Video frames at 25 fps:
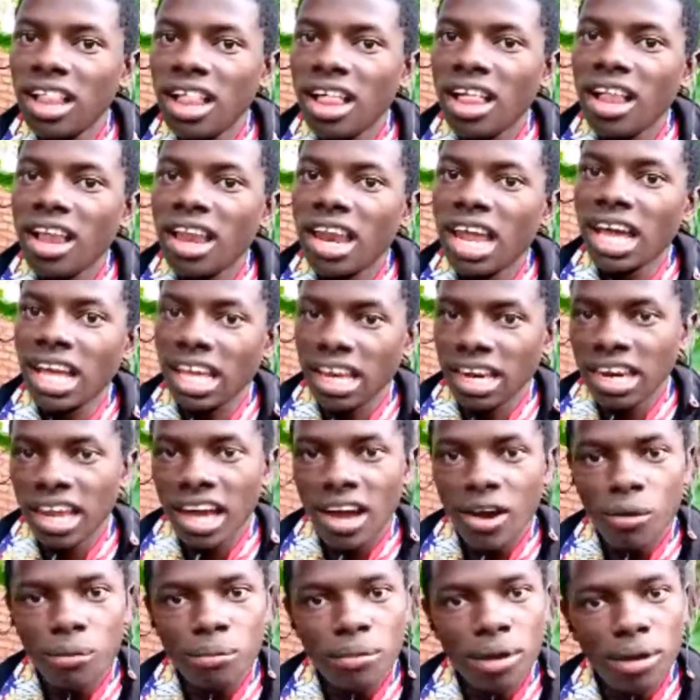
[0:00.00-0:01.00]
Like now,
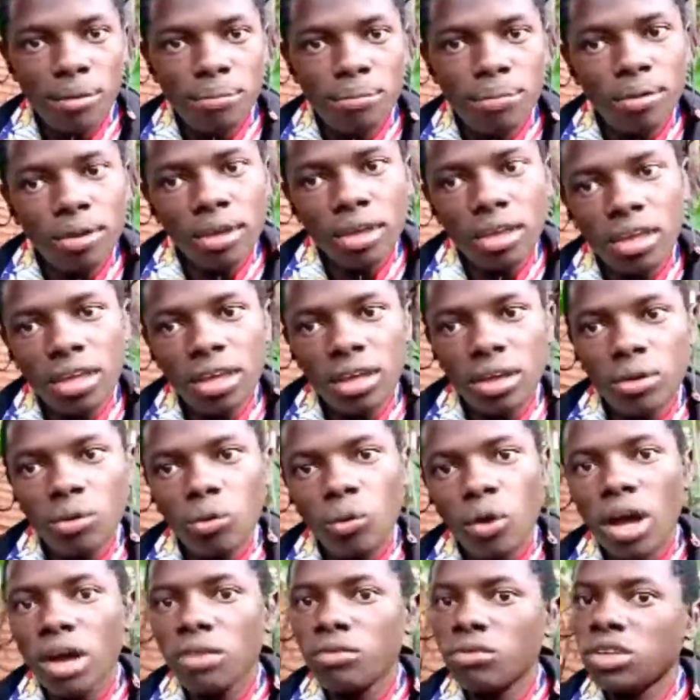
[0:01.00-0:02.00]
maybe we
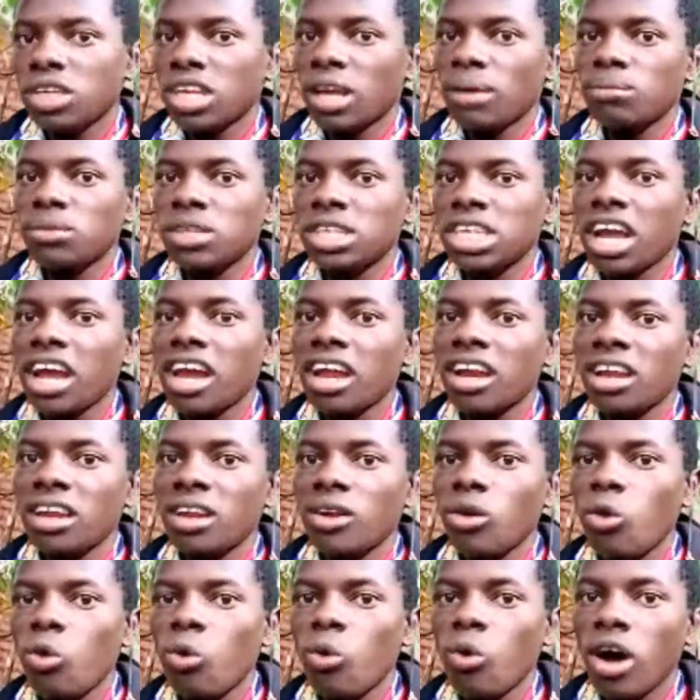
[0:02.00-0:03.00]
have some child
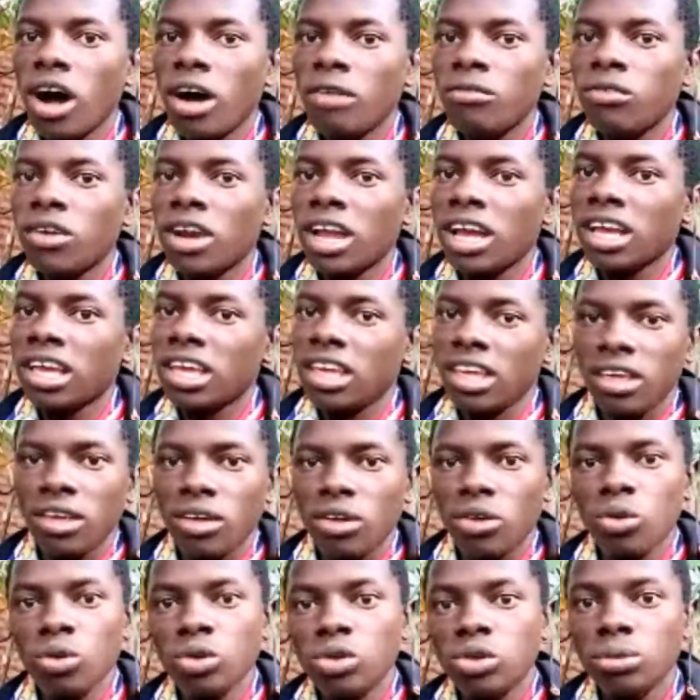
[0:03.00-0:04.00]
who have like
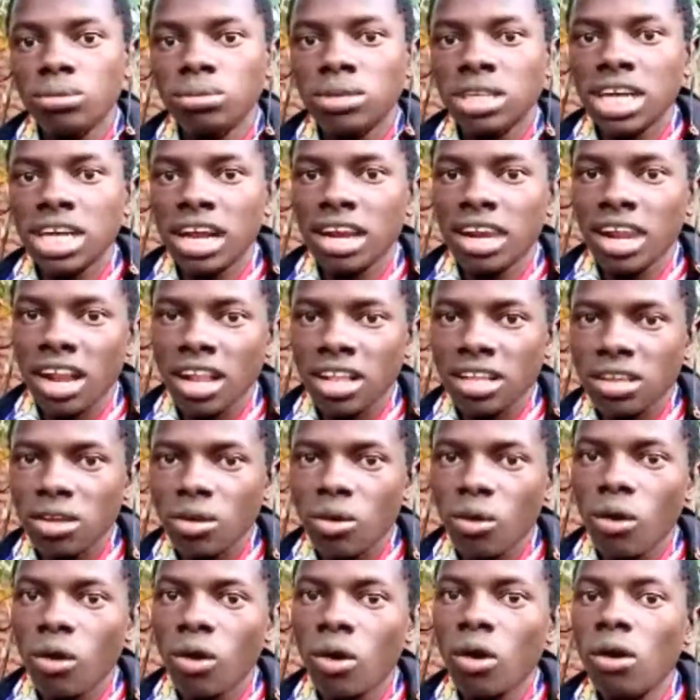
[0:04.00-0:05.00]
YouTube channels
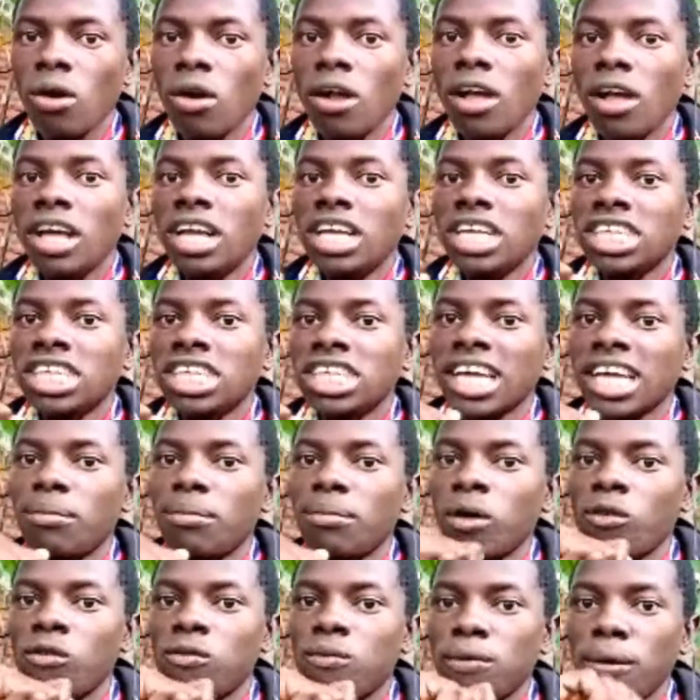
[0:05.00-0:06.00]
or some
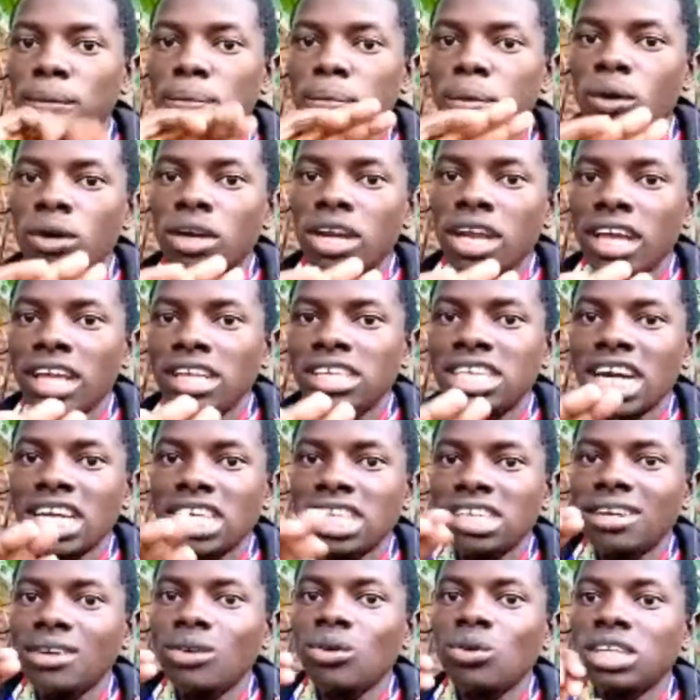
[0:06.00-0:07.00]
of people, they just
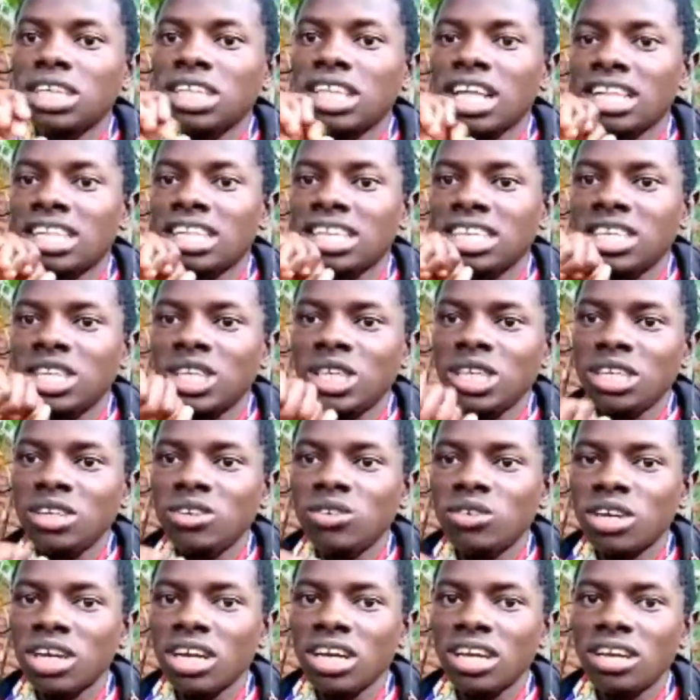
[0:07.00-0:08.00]
use that
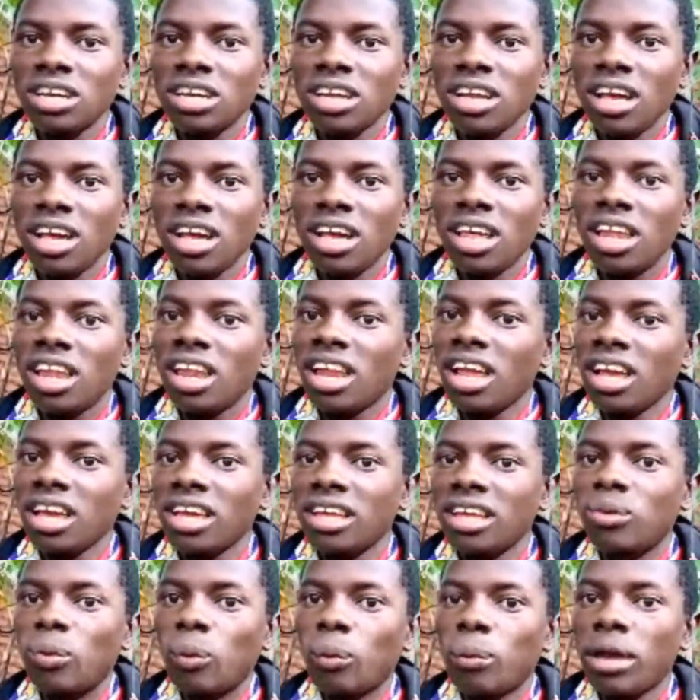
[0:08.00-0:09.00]
children
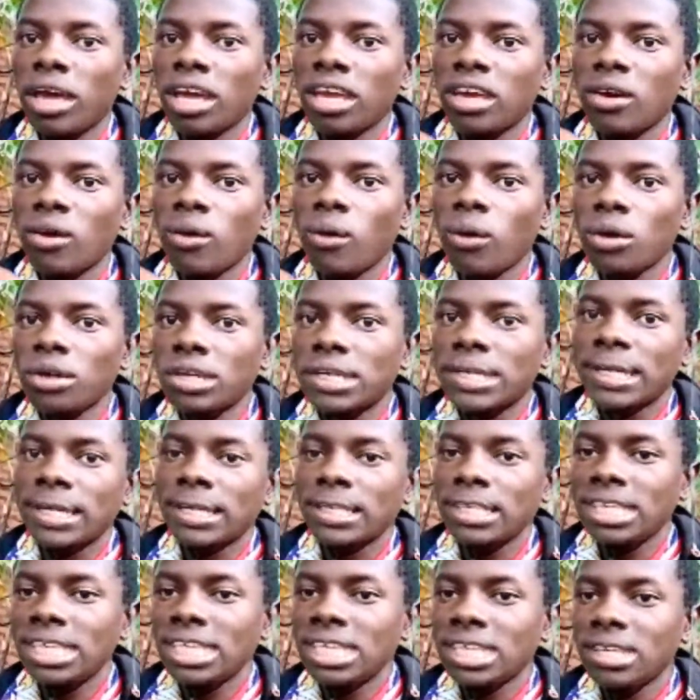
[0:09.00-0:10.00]
like to make content.